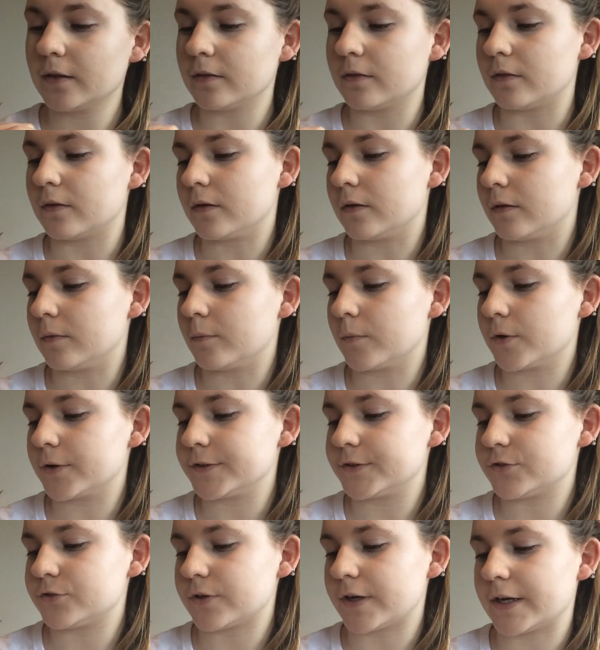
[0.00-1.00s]
the
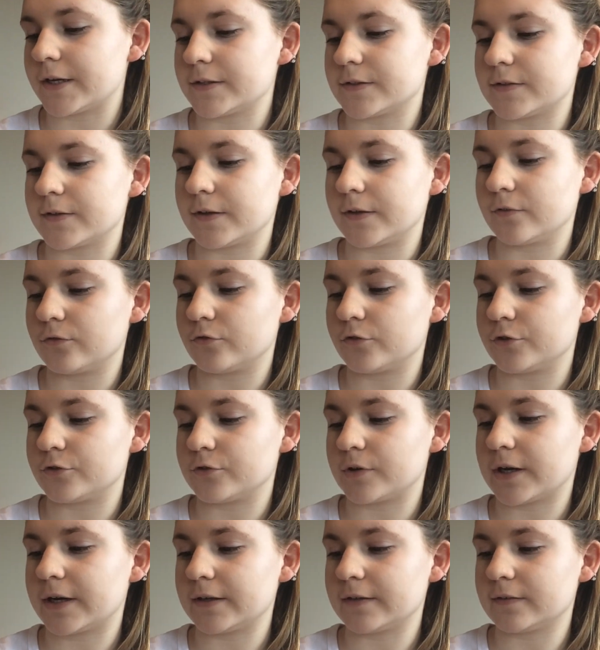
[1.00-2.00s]
moisturising for
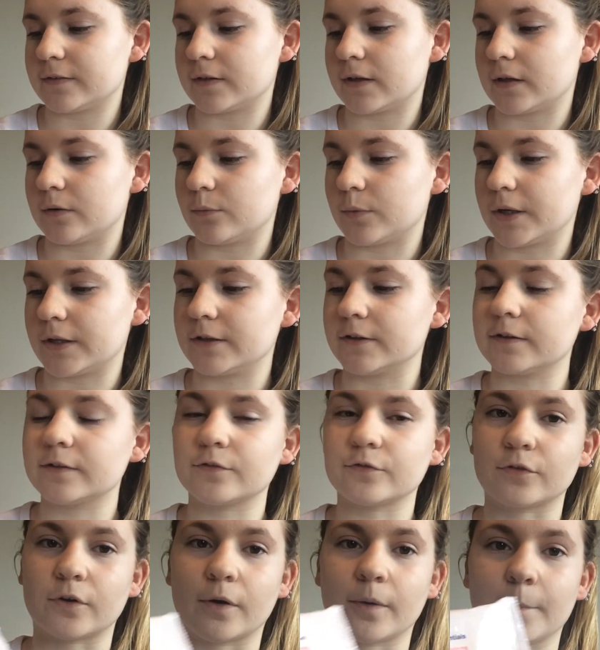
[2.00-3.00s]
dry skin ones
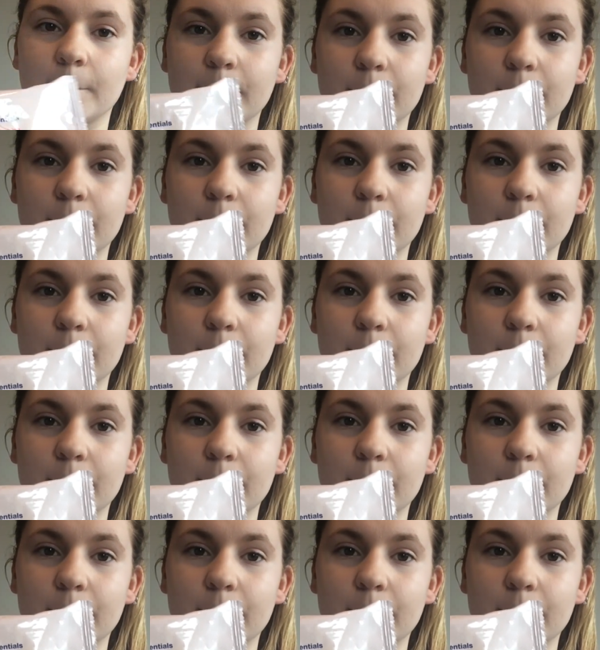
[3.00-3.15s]
from